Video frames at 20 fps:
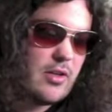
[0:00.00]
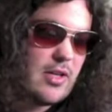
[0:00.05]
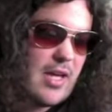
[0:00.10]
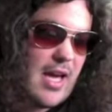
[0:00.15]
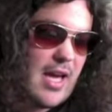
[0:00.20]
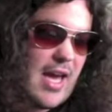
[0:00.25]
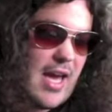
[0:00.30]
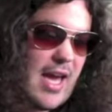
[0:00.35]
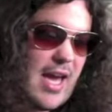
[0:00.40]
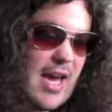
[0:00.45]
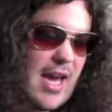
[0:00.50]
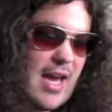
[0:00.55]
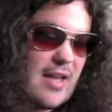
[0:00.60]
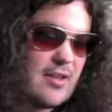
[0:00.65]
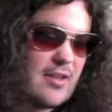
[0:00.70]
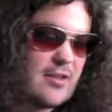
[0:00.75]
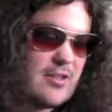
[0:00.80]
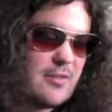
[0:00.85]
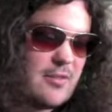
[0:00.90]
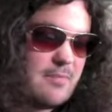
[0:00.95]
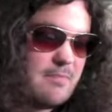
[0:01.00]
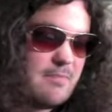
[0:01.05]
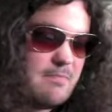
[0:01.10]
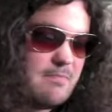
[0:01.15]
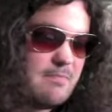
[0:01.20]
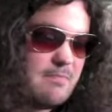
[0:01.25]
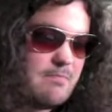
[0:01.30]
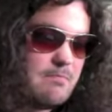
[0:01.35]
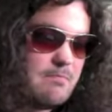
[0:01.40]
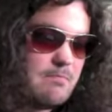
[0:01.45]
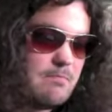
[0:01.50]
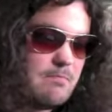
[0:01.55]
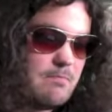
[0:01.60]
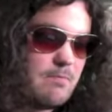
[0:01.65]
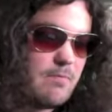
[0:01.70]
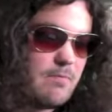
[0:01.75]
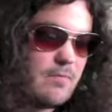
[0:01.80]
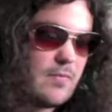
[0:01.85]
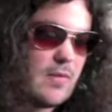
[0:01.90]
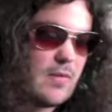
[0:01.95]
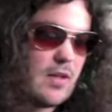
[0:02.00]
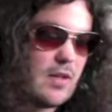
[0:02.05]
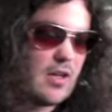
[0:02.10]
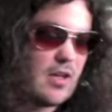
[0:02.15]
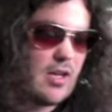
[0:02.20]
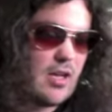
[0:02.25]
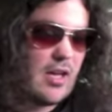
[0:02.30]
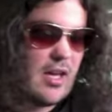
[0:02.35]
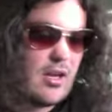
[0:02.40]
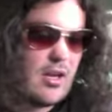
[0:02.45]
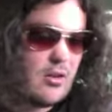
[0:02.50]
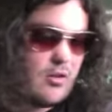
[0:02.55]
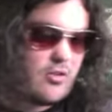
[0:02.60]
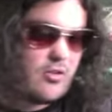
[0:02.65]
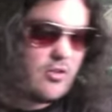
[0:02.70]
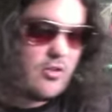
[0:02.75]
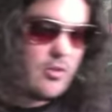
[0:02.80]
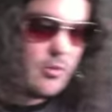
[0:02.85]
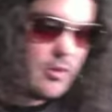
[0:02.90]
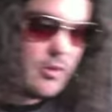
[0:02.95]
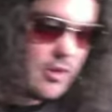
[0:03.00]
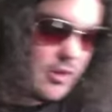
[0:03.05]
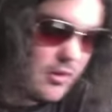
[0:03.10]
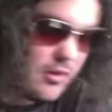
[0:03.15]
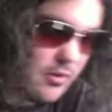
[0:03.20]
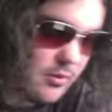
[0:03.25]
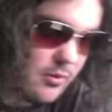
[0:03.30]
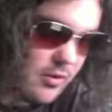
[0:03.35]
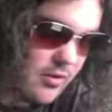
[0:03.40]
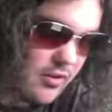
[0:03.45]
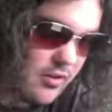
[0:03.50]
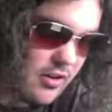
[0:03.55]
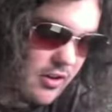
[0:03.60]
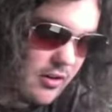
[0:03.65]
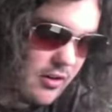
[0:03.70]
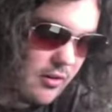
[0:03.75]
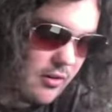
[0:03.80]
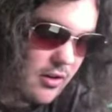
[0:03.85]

and and also what was there?